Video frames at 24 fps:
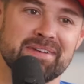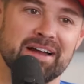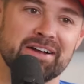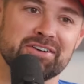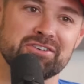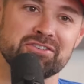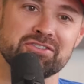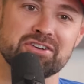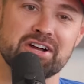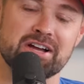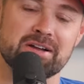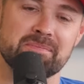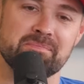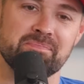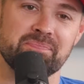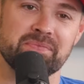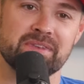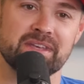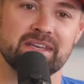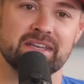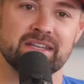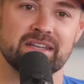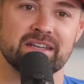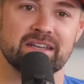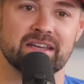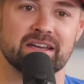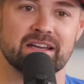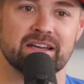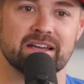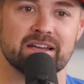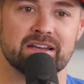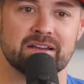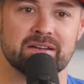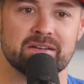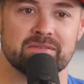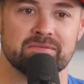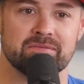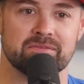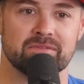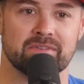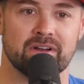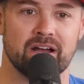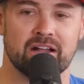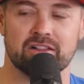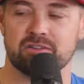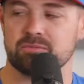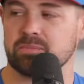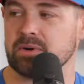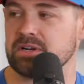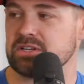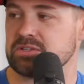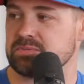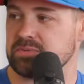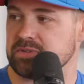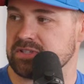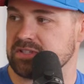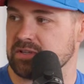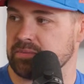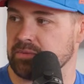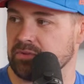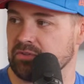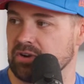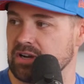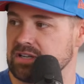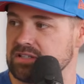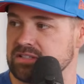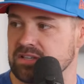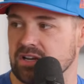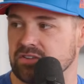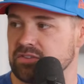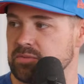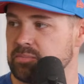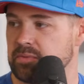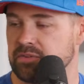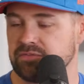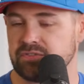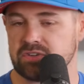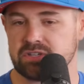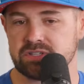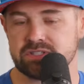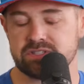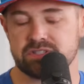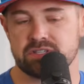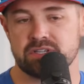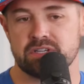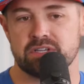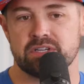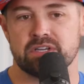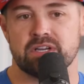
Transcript: I grew up in Olive Branch, Mississippi, right south of Memphis.